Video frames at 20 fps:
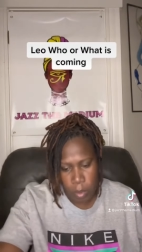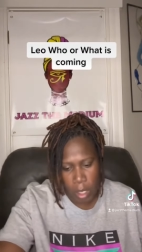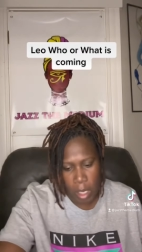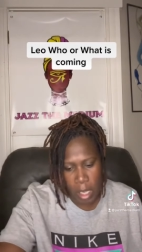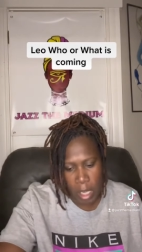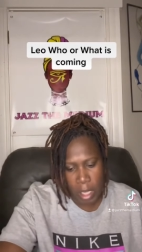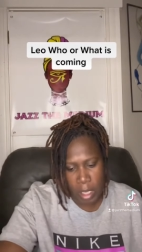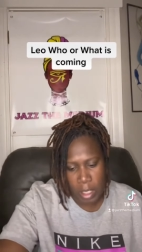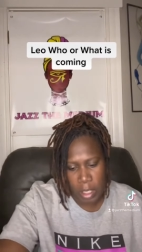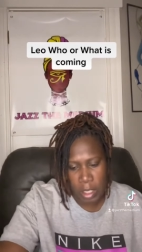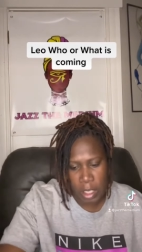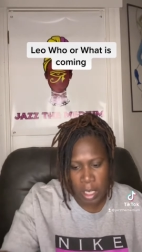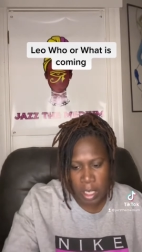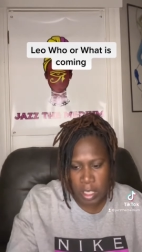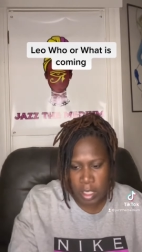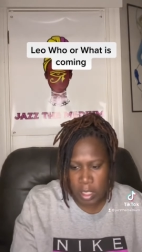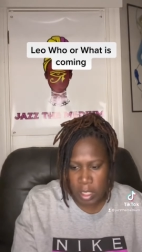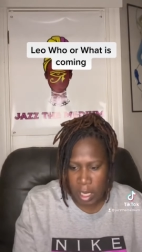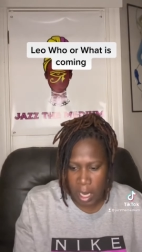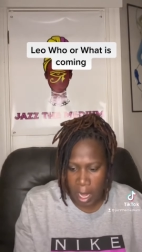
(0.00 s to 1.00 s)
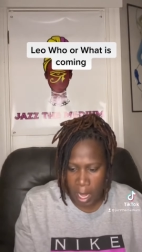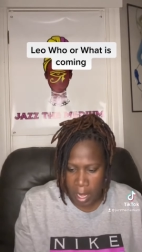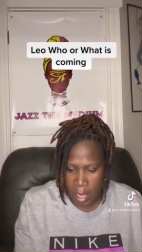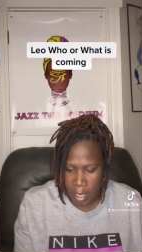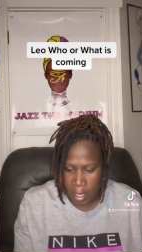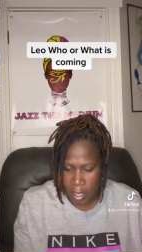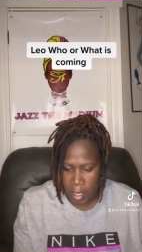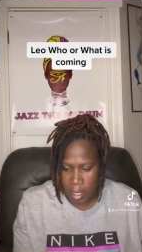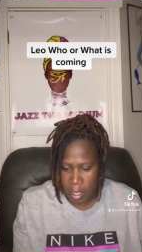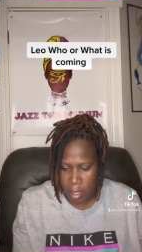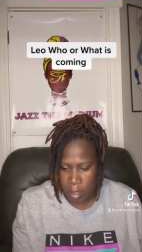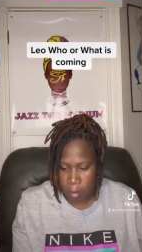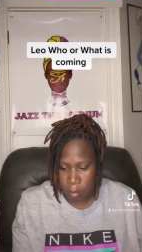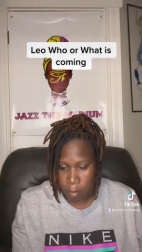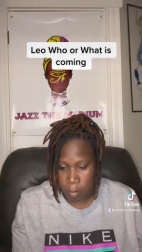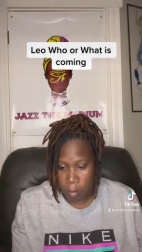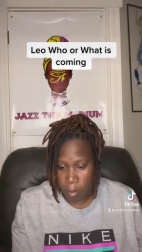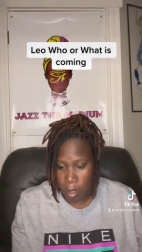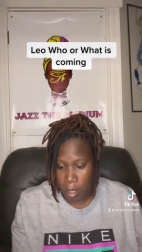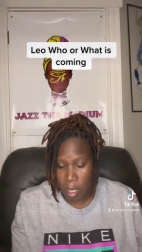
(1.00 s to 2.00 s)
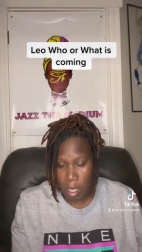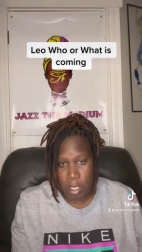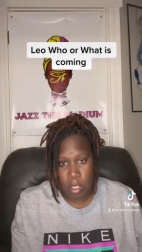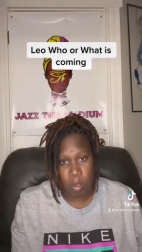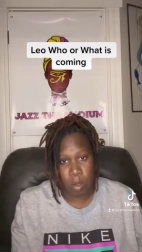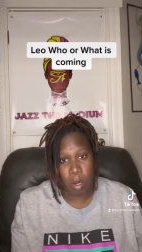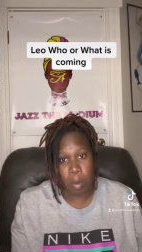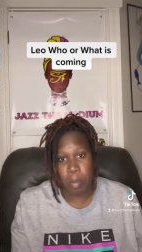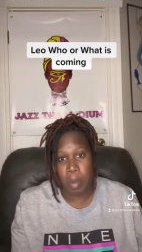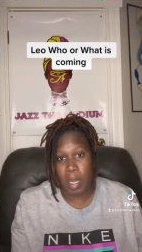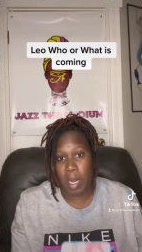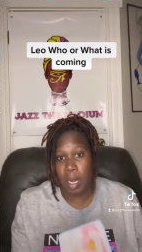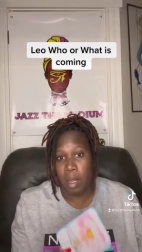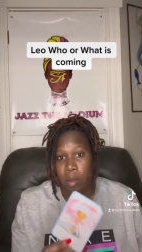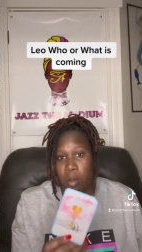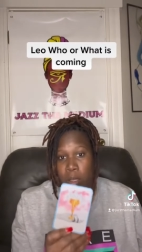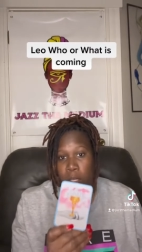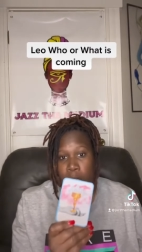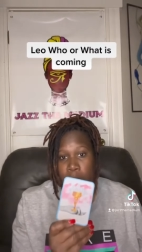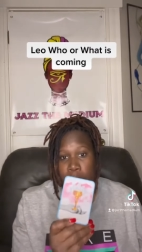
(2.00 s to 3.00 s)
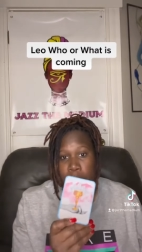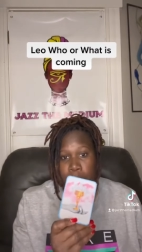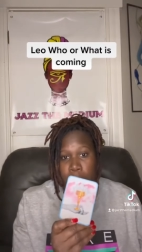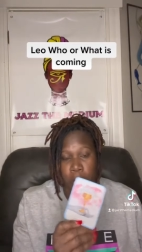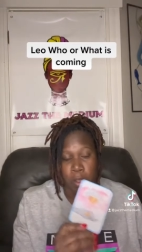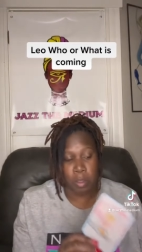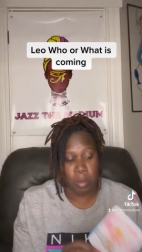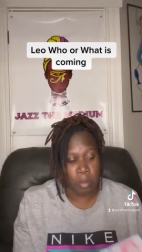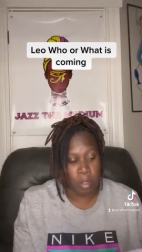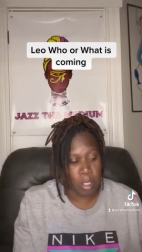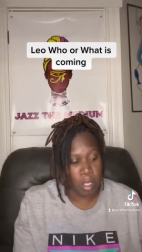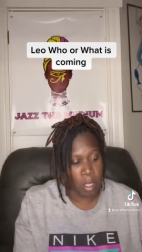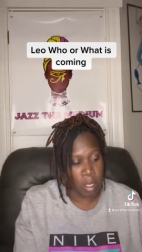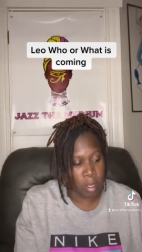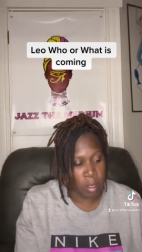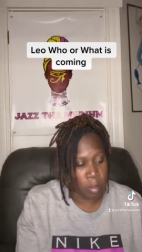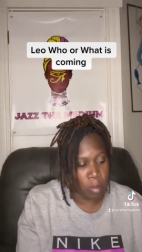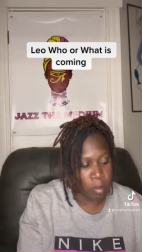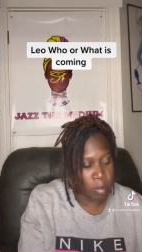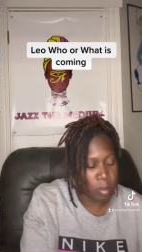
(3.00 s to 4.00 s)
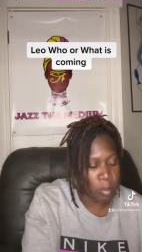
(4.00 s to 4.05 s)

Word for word: It looks like it's going to pan out good for you, Leo.